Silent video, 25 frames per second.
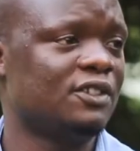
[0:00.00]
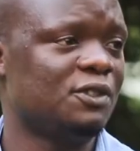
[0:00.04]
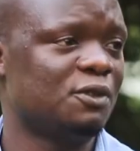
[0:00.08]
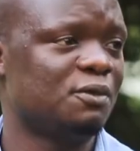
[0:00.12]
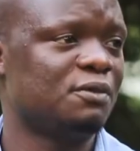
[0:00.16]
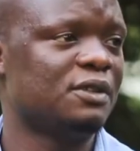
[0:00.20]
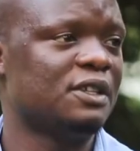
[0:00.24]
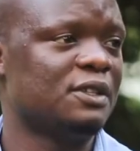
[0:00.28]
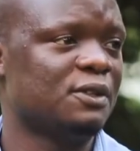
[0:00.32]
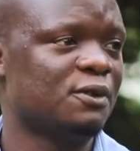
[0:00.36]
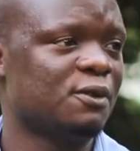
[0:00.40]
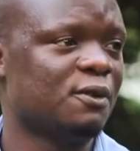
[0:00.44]
a
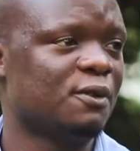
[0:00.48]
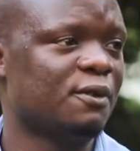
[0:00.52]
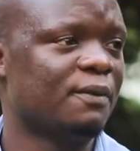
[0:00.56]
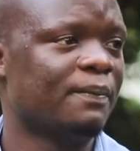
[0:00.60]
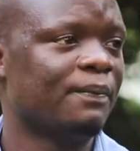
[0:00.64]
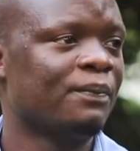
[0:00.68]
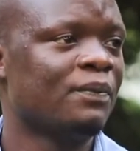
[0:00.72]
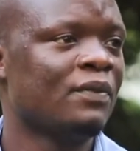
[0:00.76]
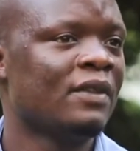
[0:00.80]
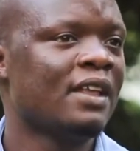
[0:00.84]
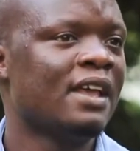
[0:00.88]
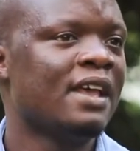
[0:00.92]
children's home.
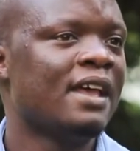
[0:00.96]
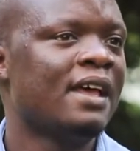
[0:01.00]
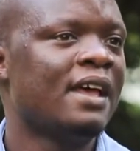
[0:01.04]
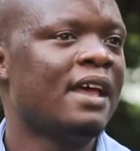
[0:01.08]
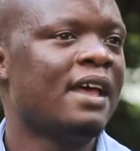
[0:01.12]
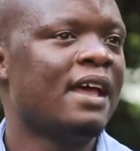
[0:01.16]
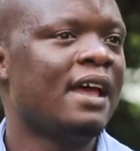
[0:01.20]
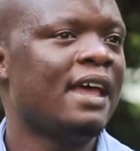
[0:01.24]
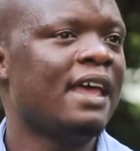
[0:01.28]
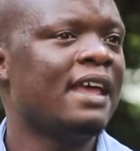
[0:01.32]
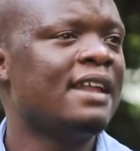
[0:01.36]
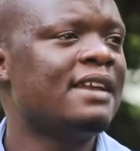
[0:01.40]

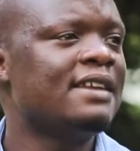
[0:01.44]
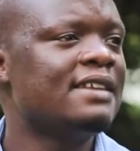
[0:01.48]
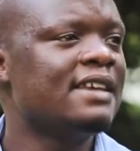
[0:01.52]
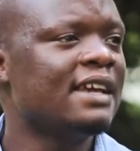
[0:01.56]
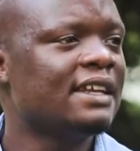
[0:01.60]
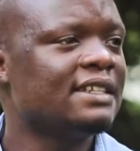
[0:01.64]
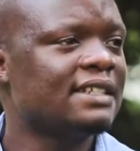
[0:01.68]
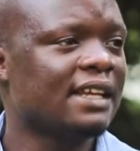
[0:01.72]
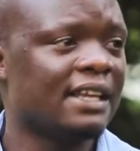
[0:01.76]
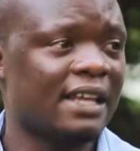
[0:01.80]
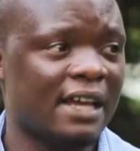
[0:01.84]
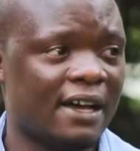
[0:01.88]
And
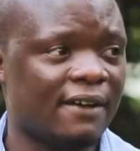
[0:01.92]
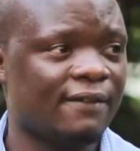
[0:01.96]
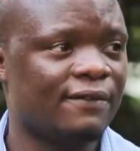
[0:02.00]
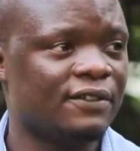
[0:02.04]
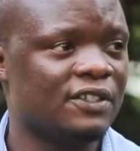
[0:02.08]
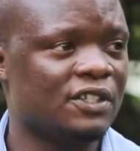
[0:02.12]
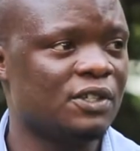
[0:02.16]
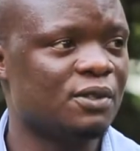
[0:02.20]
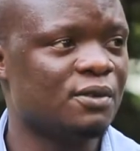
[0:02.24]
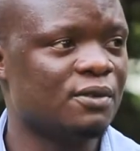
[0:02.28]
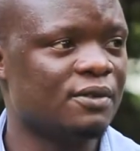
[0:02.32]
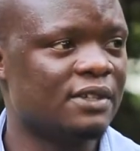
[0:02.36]
yet I have
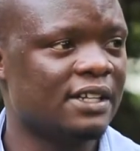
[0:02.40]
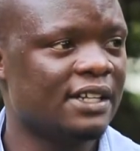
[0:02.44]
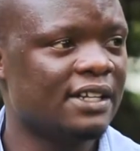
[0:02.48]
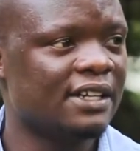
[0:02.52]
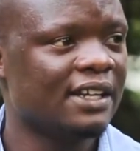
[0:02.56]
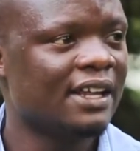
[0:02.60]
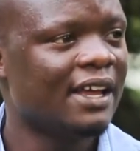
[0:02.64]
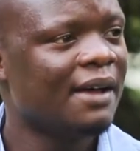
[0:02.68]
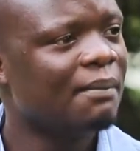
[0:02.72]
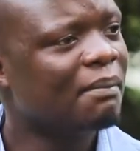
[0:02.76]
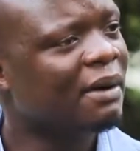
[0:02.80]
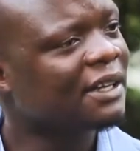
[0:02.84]
children,